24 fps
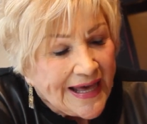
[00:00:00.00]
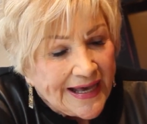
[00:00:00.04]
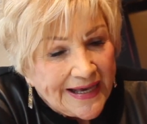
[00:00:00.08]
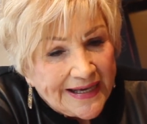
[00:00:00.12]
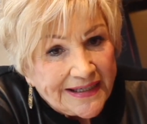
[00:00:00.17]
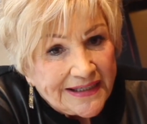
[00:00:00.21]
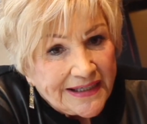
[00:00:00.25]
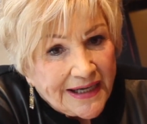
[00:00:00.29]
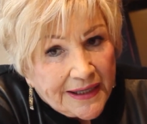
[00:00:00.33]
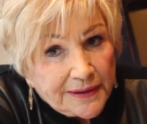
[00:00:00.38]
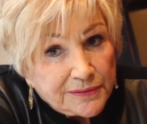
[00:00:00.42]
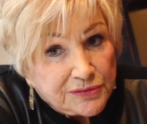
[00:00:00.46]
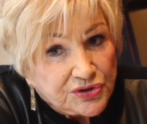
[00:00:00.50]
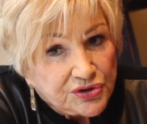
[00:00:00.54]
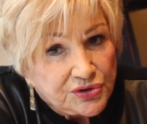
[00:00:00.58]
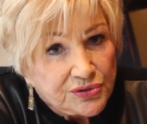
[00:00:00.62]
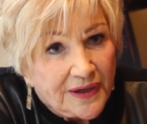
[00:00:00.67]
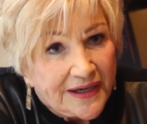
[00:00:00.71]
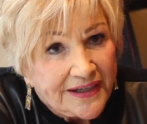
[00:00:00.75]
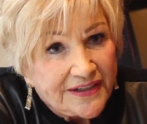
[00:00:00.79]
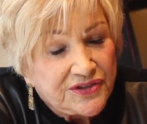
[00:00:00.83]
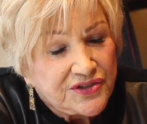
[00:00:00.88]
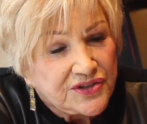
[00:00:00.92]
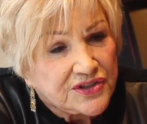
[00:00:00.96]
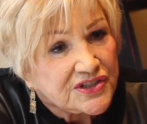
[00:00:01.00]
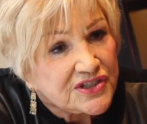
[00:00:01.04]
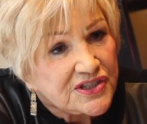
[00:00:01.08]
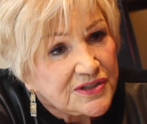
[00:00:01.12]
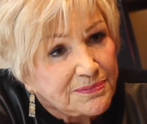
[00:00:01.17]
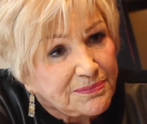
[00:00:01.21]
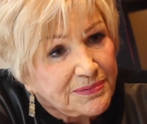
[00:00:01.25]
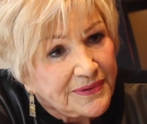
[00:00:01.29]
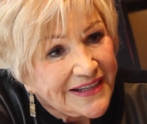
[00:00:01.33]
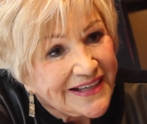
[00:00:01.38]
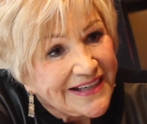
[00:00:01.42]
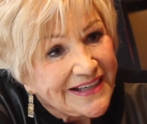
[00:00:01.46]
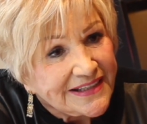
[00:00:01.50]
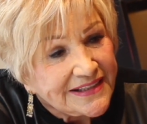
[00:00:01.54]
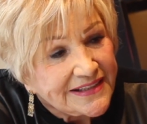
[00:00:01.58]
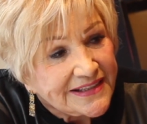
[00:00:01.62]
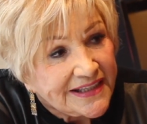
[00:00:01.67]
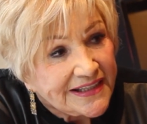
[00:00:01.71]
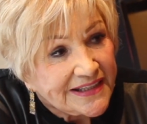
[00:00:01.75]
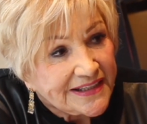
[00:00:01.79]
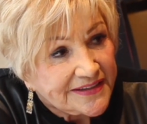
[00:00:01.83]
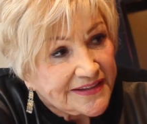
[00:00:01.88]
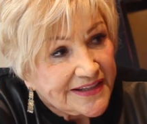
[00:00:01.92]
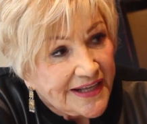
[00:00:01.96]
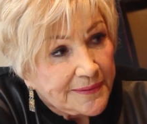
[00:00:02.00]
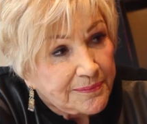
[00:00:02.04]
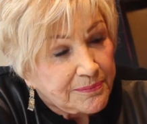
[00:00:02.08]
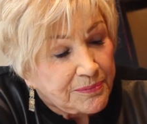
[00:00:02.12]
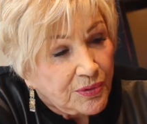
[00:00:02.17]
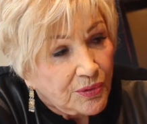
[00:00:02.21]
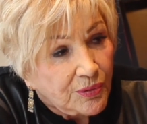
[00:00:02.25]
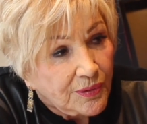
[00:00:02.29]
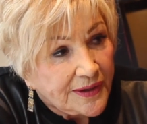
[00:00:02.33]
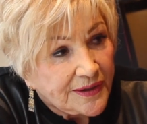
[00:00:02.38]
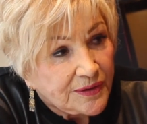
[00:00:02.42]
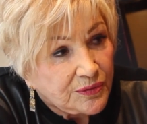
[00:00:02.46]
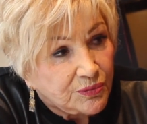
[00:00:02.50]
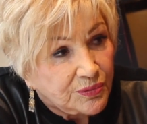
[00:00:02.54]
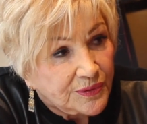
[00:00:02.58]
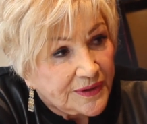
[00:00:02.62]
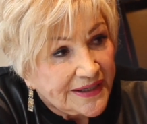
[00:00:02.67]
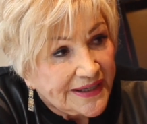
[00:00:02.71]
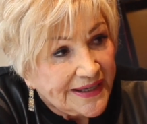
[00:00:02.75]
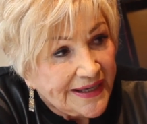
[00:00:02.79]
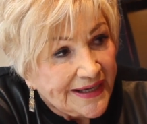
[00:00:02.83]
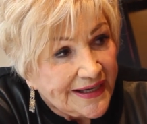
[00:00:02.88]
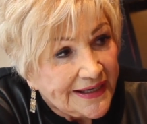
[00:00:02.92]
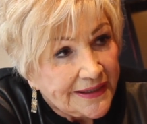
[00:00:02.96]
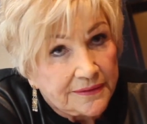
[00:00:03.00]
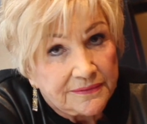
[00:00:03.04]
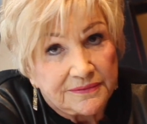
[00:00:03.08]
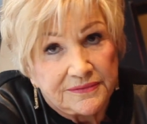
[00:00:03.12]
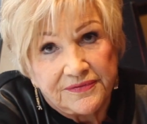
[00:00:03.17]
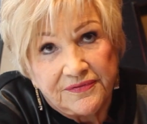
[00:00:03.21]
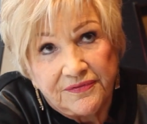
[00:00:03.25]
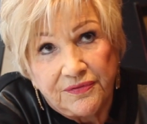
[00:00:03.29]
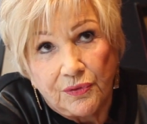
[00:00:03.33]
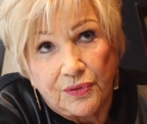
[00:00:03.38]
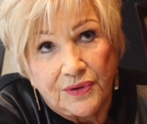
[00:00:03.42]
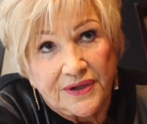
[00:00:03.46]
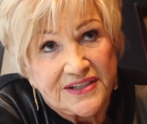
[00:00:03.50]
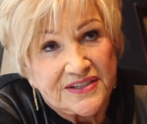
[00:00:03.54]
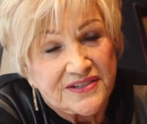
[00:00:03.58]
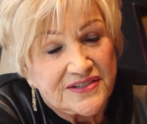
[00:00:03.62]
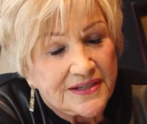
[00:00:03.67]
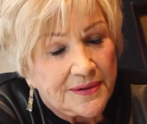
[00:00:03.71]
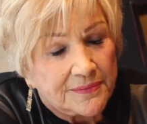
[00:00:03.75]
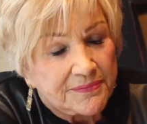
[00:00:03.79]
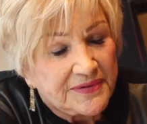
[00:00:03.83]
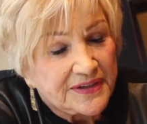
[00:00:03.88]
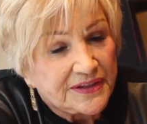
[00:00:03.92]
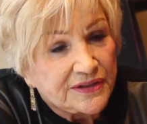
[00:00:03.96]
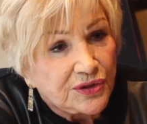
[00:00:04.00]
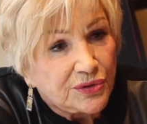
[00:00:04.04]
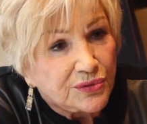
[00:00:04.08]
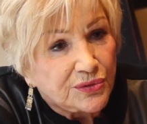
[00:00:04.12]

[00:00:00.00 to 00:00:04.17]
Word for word: And I tried to explain that at that point we had forty-something